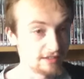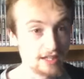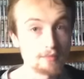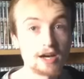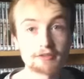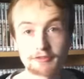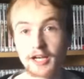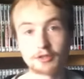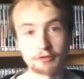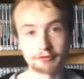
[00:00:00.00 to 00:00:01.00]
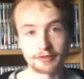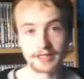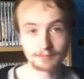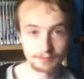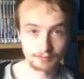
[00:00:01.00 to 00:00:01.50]
So yeah, to say my final
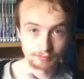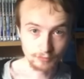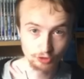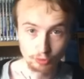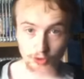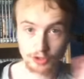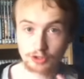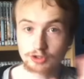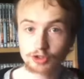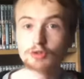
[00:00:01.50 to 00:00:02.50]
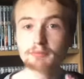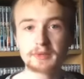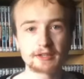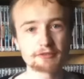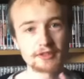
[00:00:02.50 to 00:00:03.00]
thing, to all the new
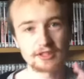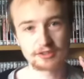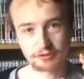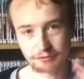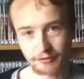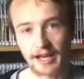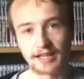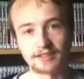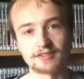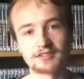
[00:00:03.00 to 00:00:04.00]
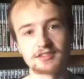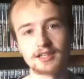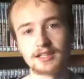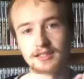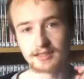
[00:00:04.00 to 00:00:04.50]
Big Finish fans,
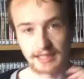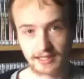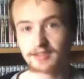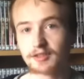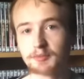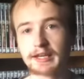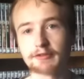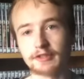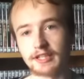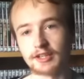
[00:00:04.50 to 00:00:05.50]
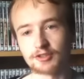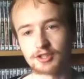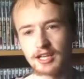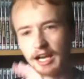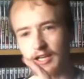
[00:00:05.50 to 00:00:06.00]
getting into Big
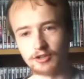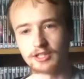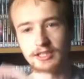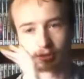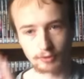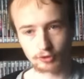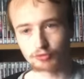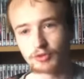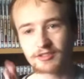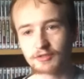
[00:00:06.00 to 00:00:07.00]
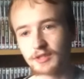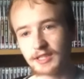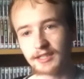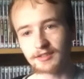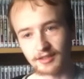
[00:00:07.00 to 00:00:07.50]
Finish, and looking at the most recent
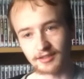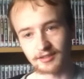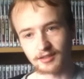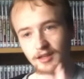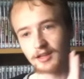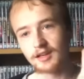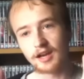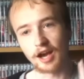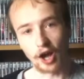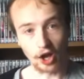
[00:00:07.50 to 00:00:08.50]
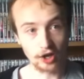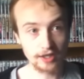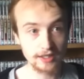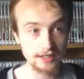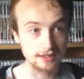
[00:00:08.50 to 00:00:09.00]
releases,
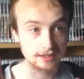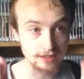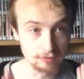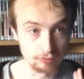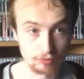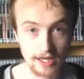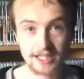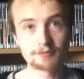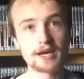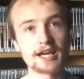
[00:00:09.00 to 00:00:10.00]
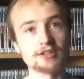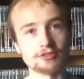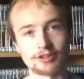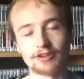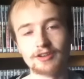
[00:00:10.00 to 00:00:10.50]
I
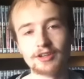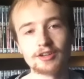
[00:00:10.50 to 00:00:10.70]
recommend